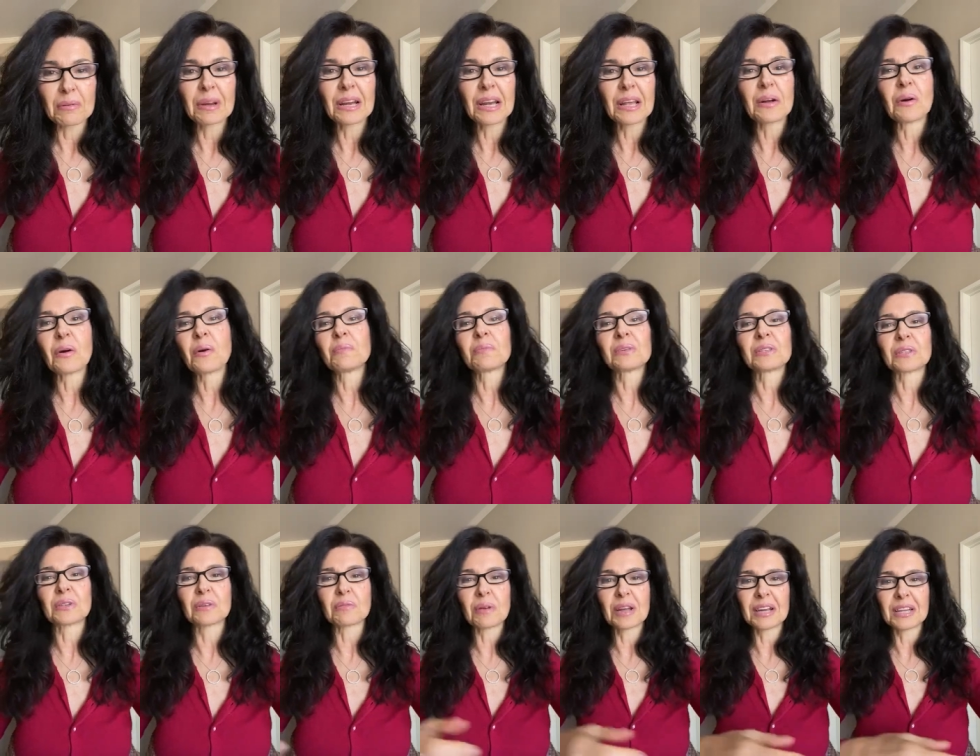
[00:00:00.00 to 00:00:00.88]
I really hope
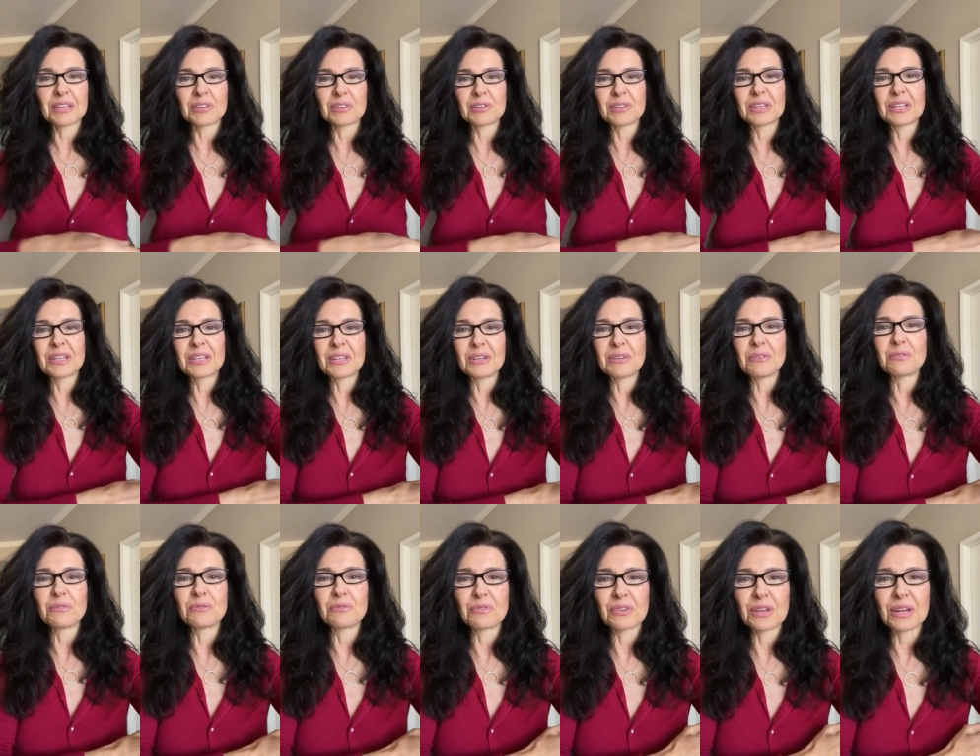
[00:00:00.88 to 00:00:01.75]
it's already treating
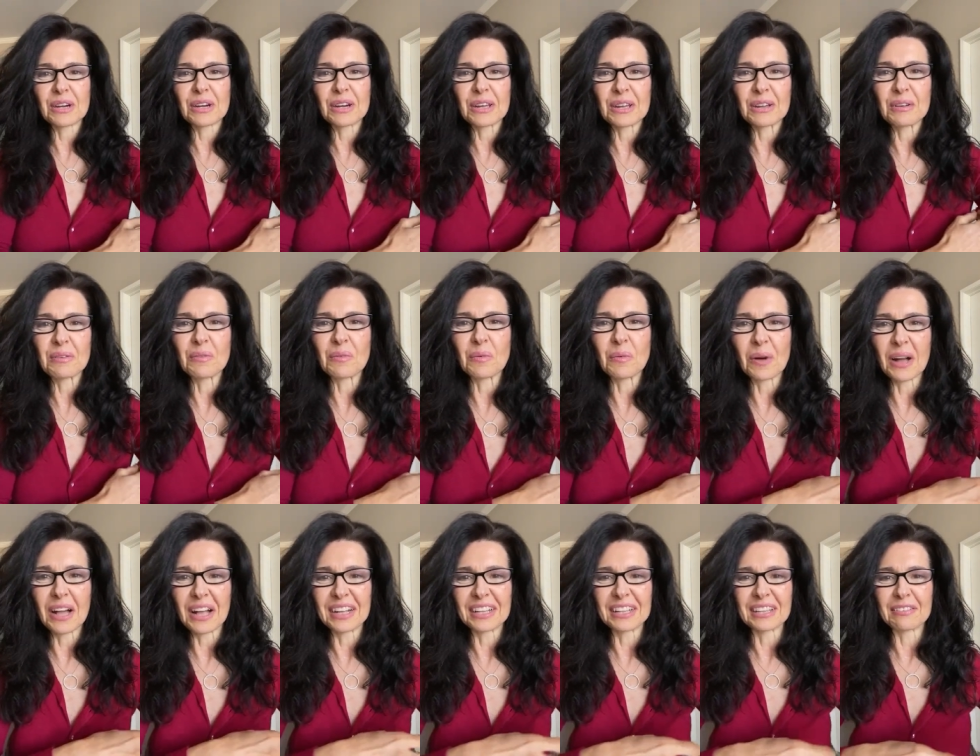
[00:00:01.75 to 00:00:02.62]
you very
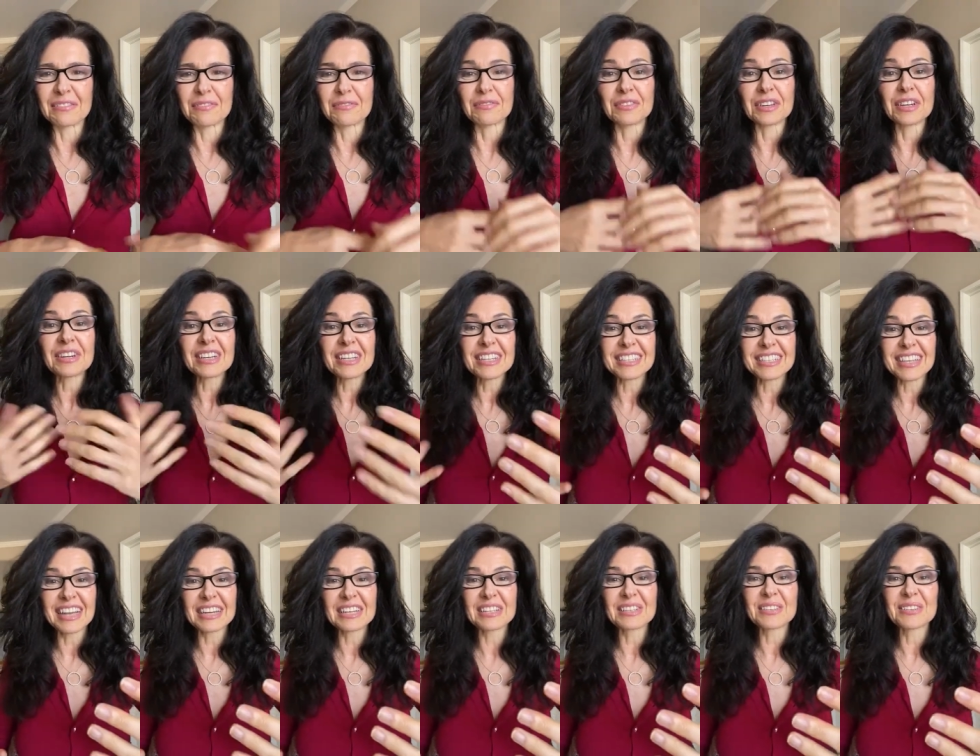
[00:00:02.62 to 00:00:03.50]
well. Very
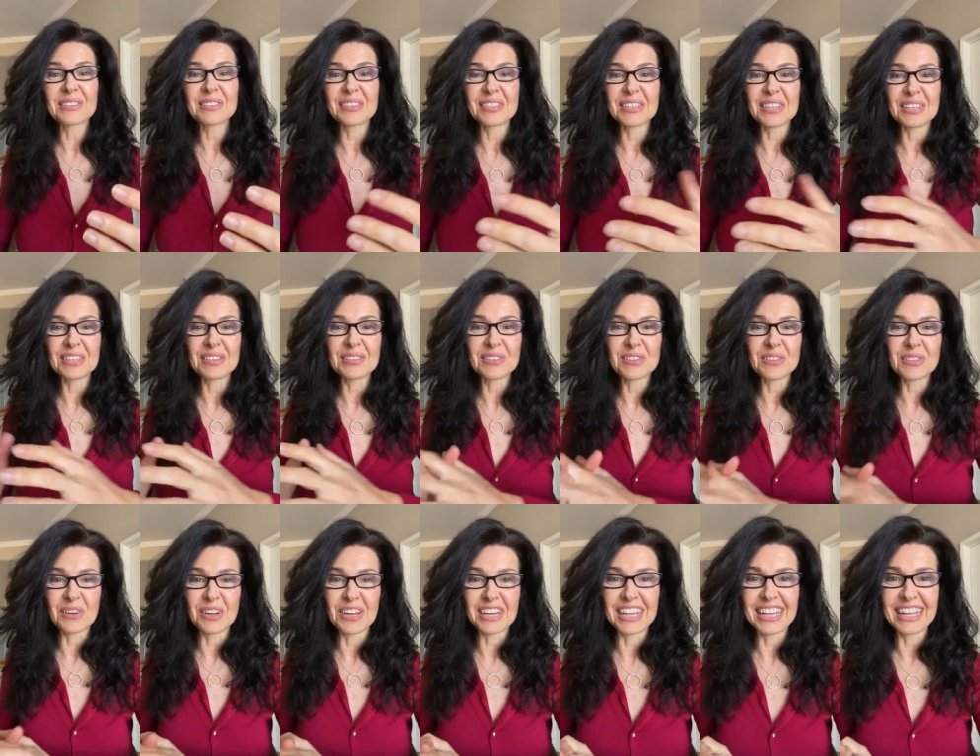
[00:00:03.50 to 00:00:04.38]
excited to see you
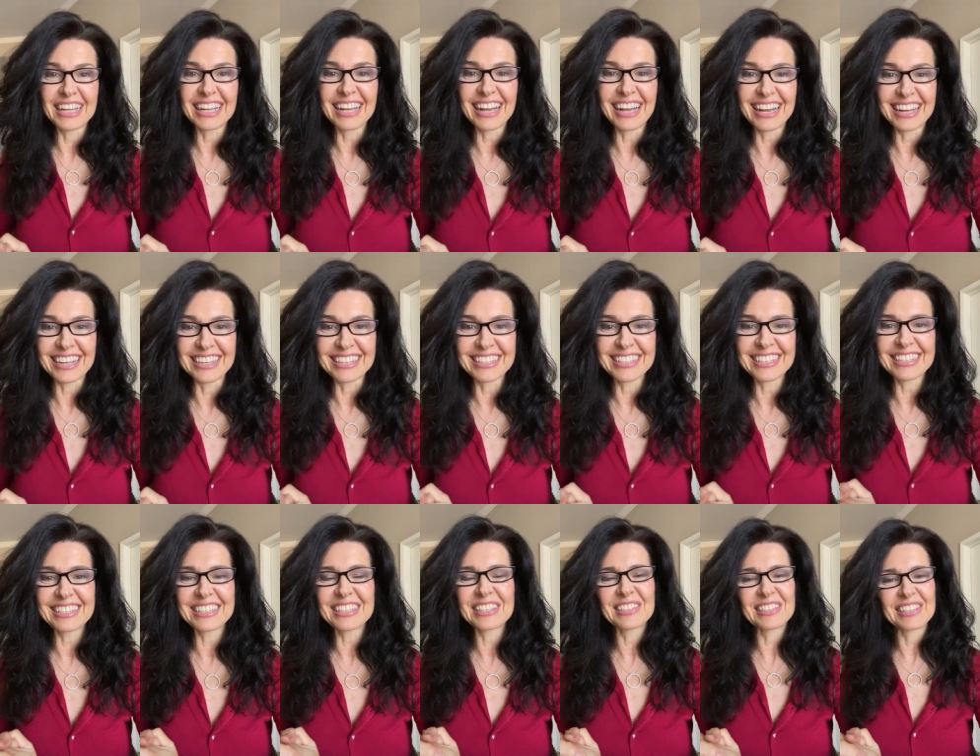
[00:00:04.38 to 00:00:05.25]
joining
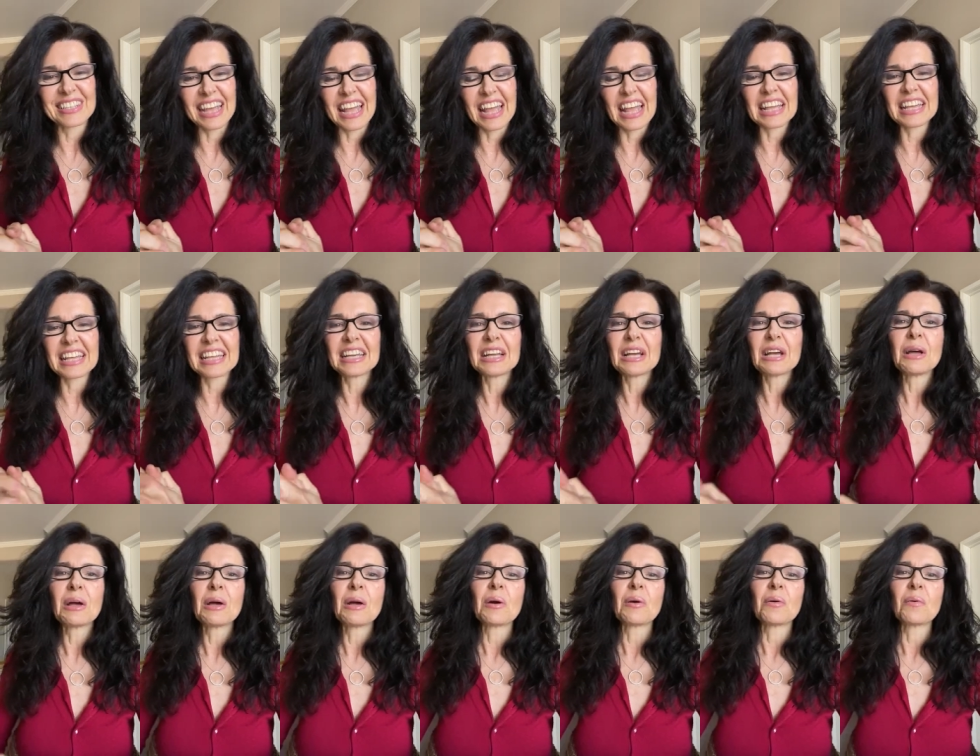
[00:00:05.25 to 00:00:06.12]
us today
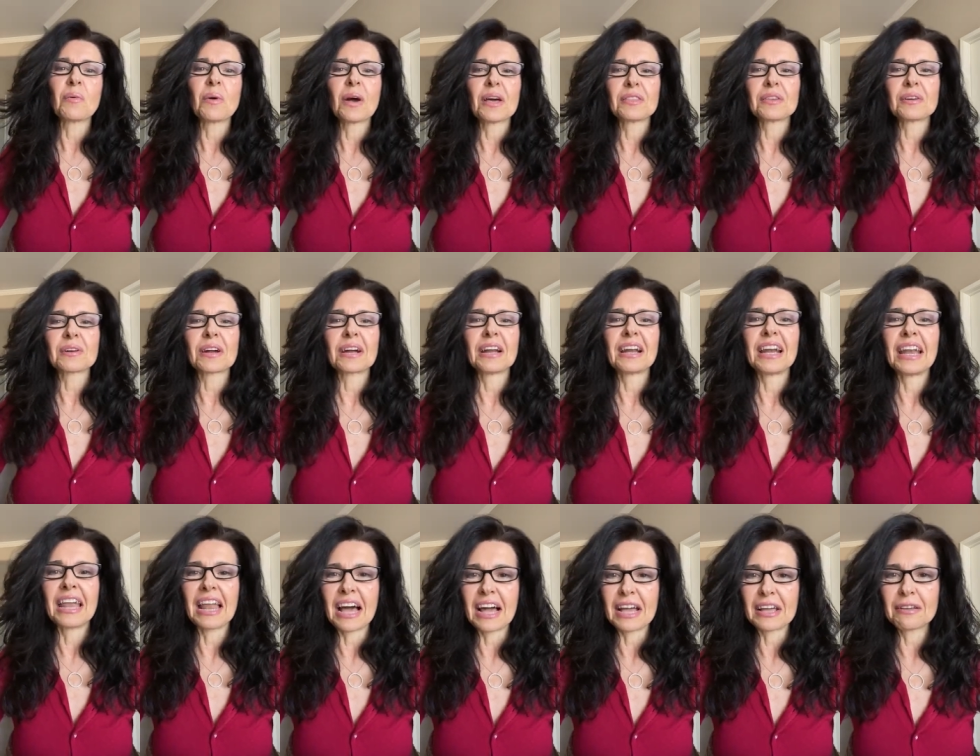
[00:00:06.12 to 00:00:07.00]
whether
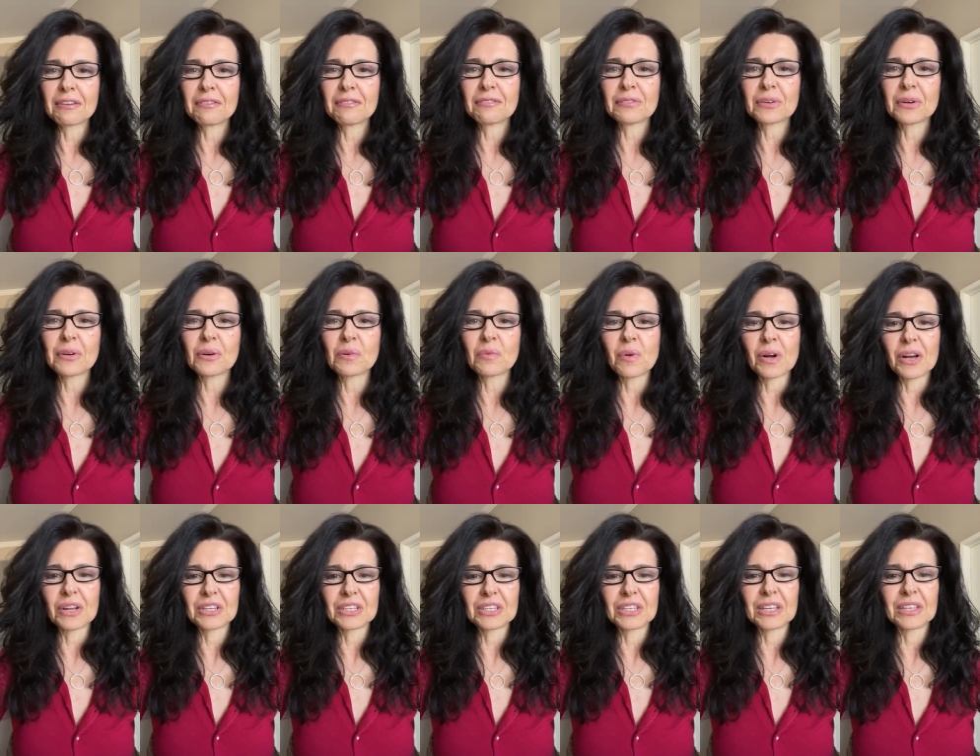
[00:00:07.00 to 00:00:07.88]
live or
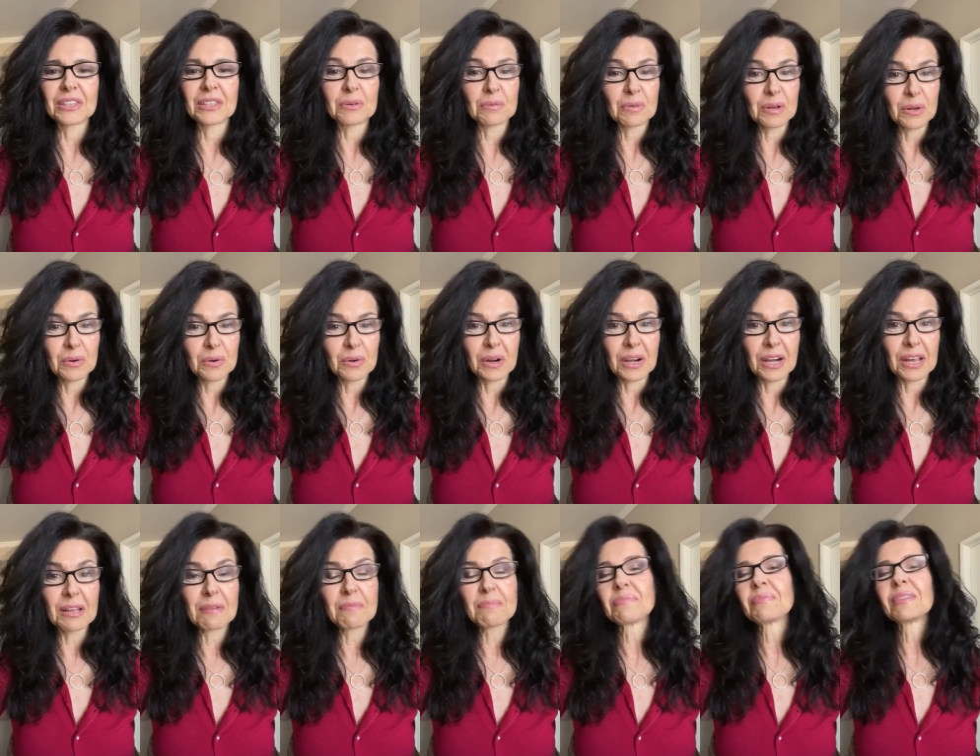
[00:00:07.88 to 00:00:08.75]
watching the
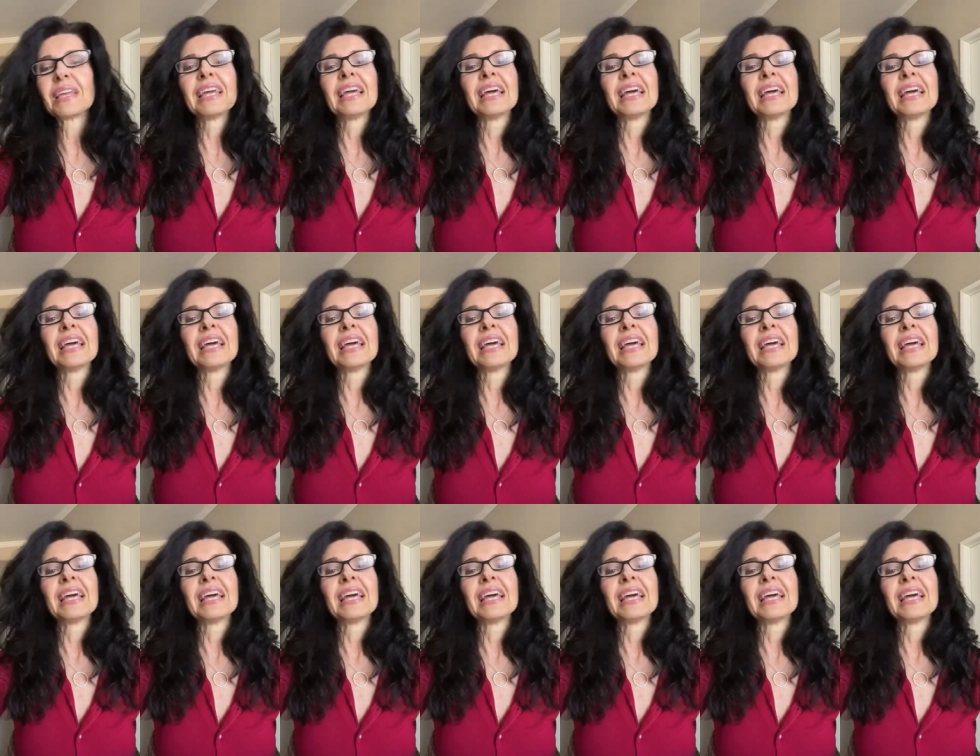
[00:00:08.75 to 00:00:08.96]
recording.